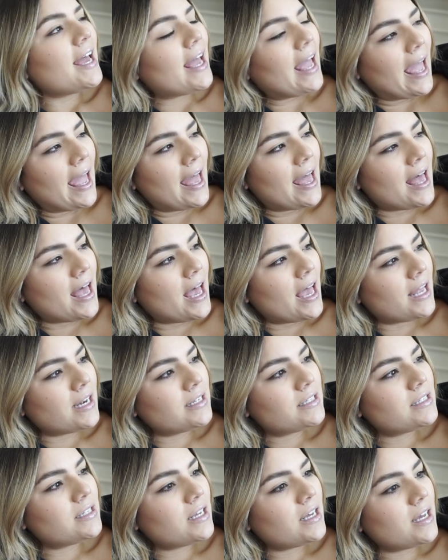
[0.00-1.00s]

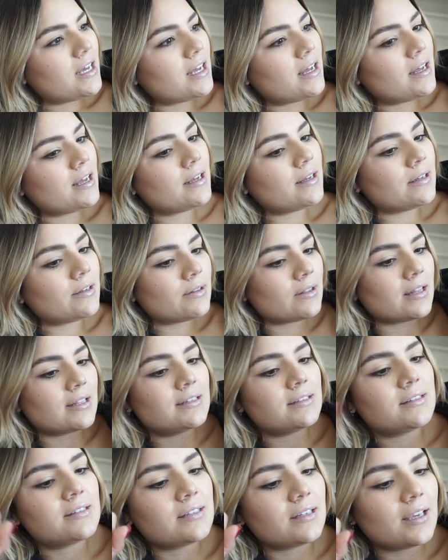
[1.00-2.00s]
and
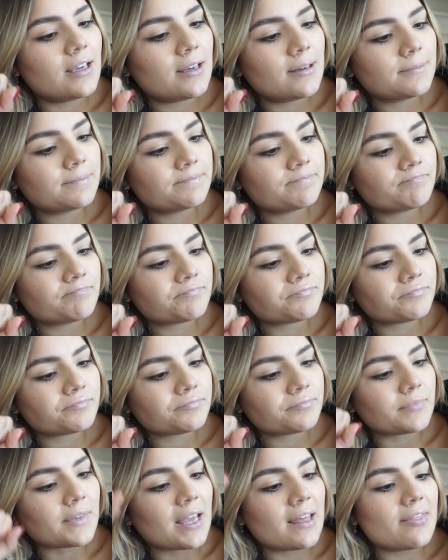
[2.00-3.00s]
let's see,
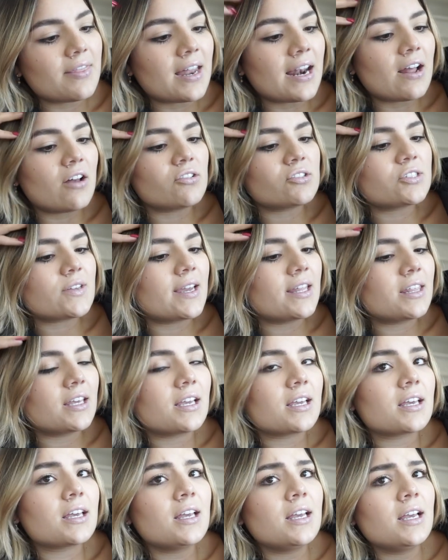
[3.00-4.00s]
and then I also I
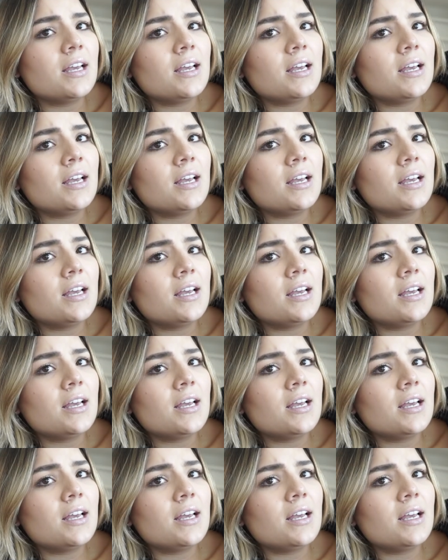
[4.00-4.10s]
think,